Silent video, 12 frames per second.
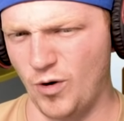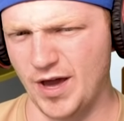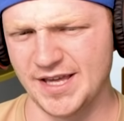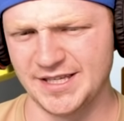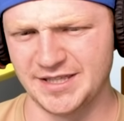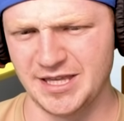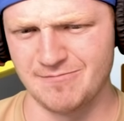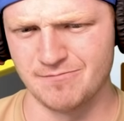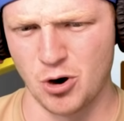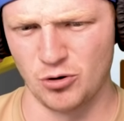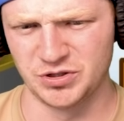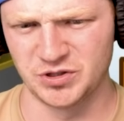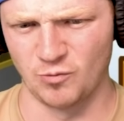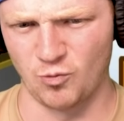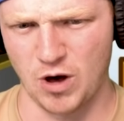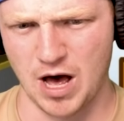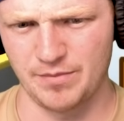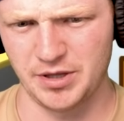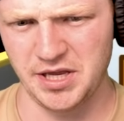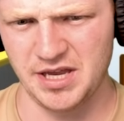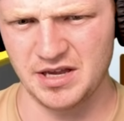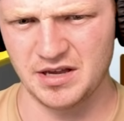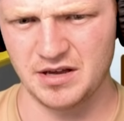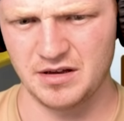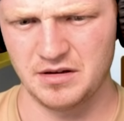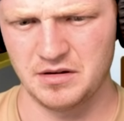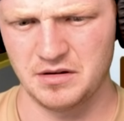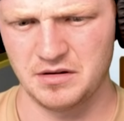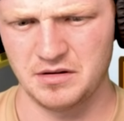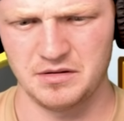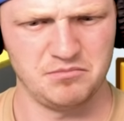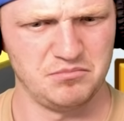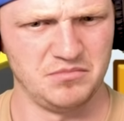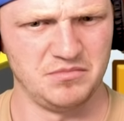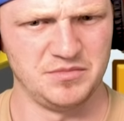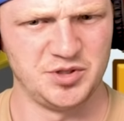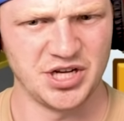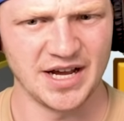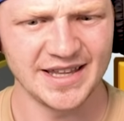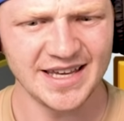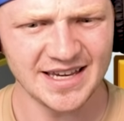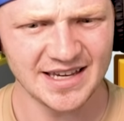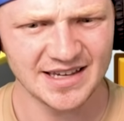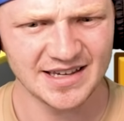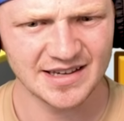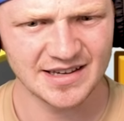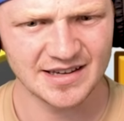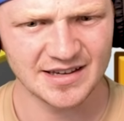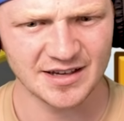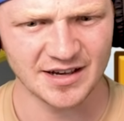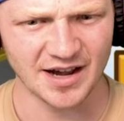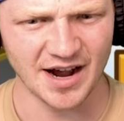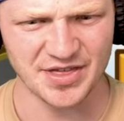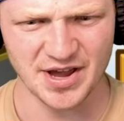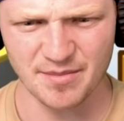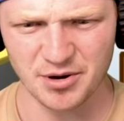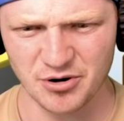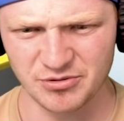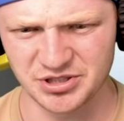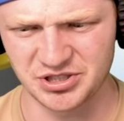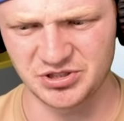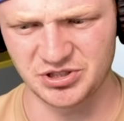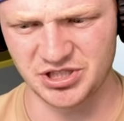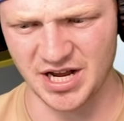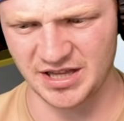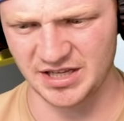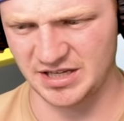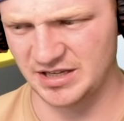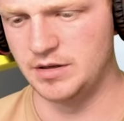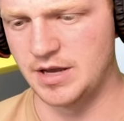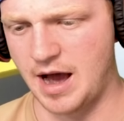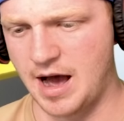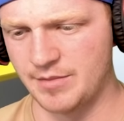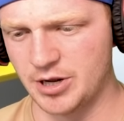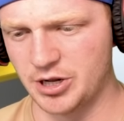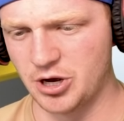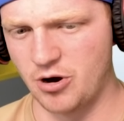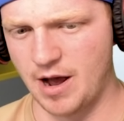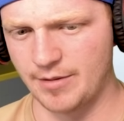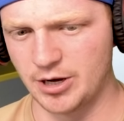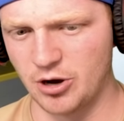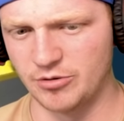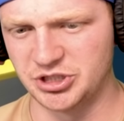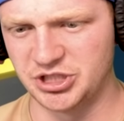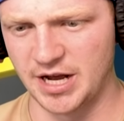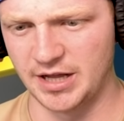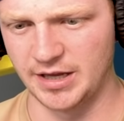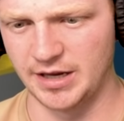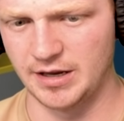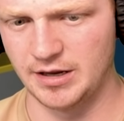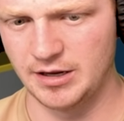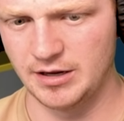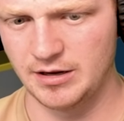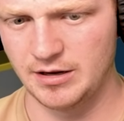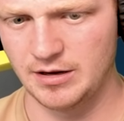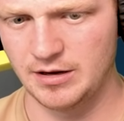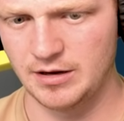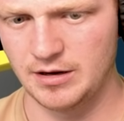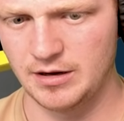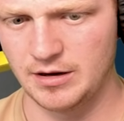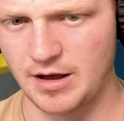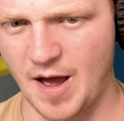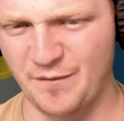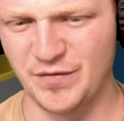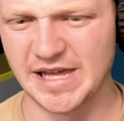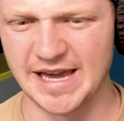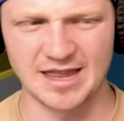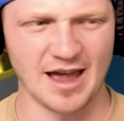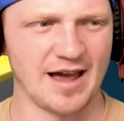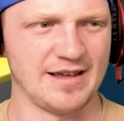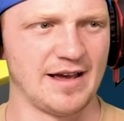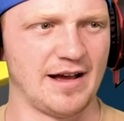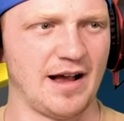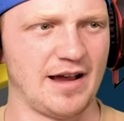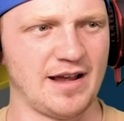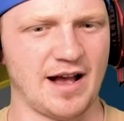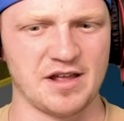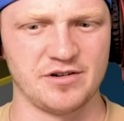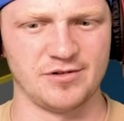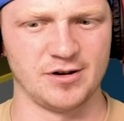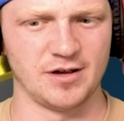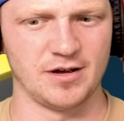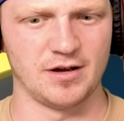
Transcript: What is the most wobbly? Jelly? I think I'm gonna go with jelly. Yeah, I'm gonna go with jelly. I feel like that. I don't.